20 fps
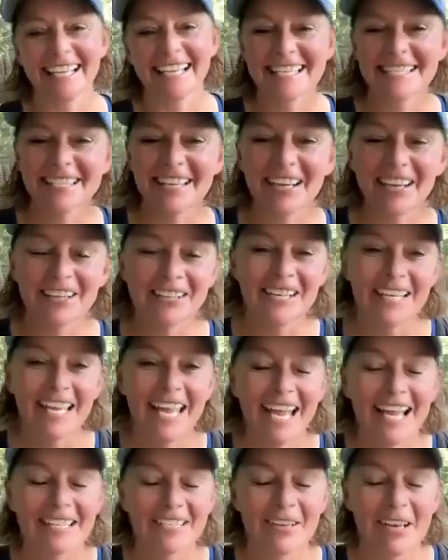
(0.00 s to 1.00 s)

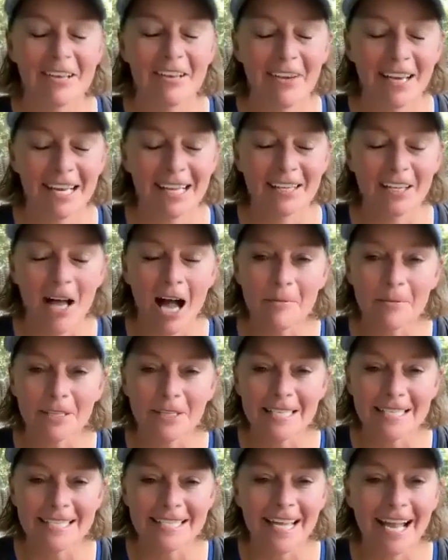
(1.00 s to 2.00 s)
So I invited
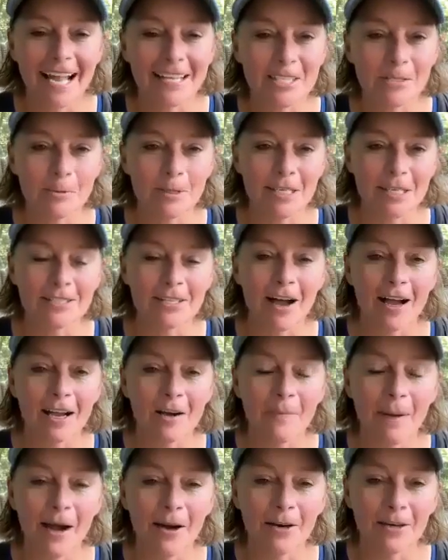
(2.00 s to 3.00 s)
Lindsay on so we could talk
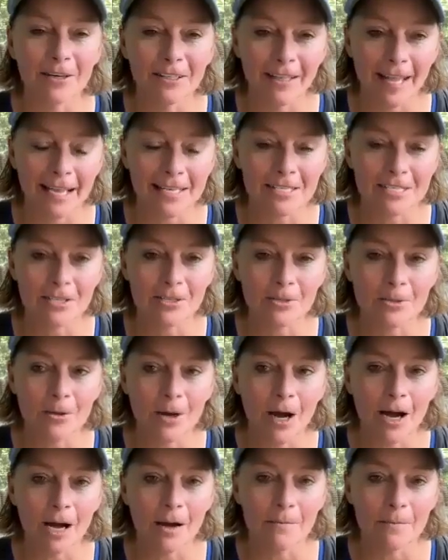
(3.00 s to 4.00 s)
about her last
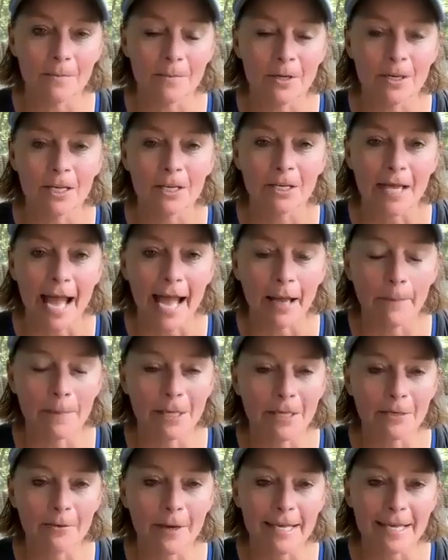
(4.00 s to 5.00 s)
two
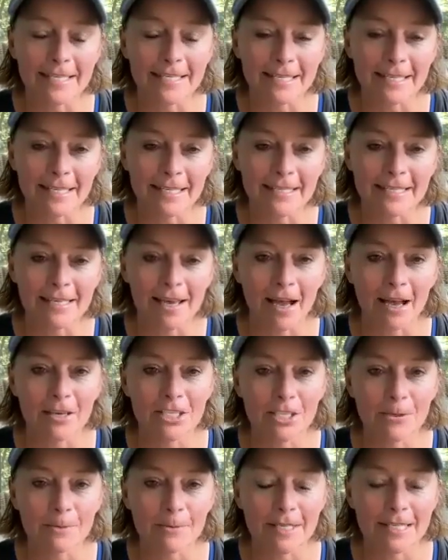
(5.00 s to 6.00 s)
epic races.
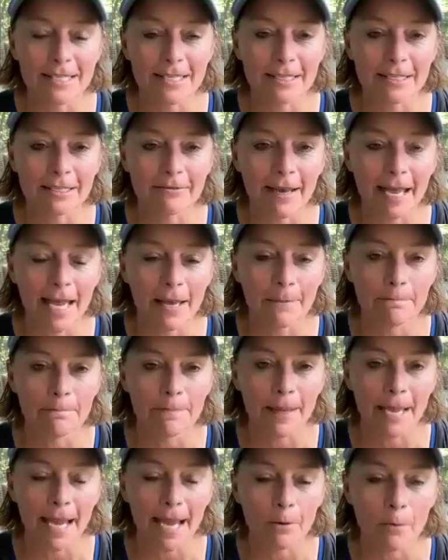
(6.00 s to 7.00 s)
She recently ran
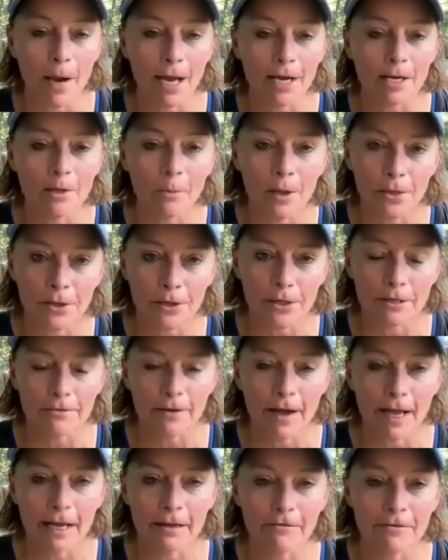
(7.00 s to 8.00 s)
Badwater
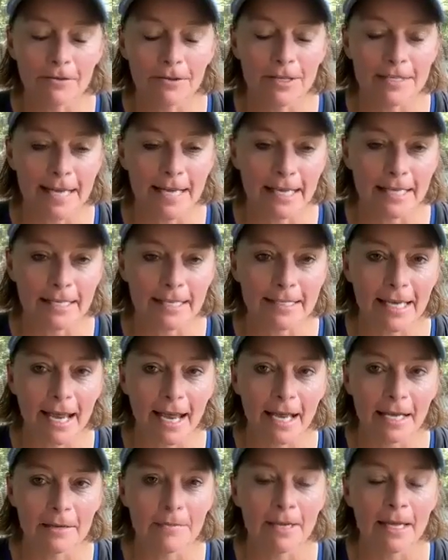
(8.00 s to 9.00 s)
135 for the second
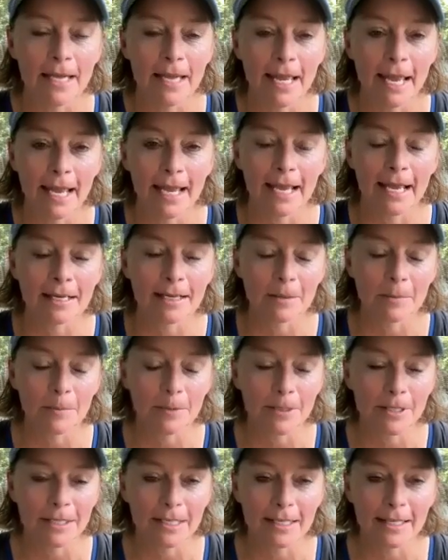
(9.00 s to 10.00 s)
time and
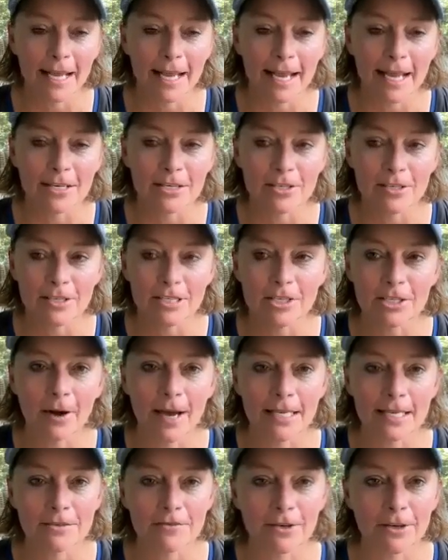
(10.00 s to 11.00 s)
completed Angeles
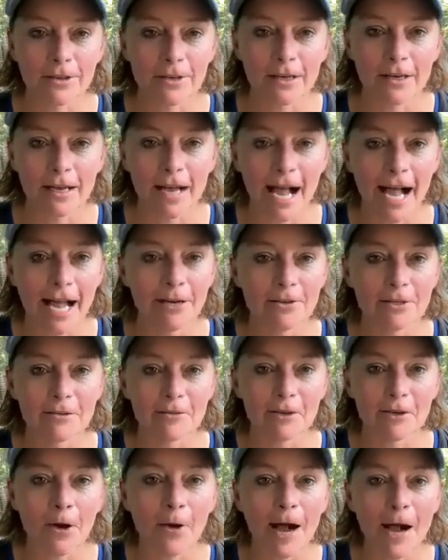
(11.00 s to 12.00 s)
Crest for the I don't
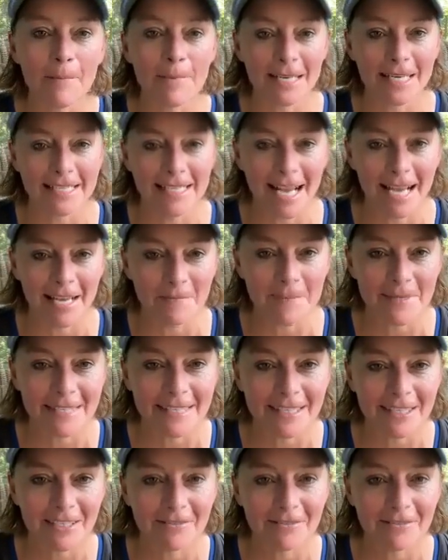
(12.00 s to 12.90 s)
even know how many times.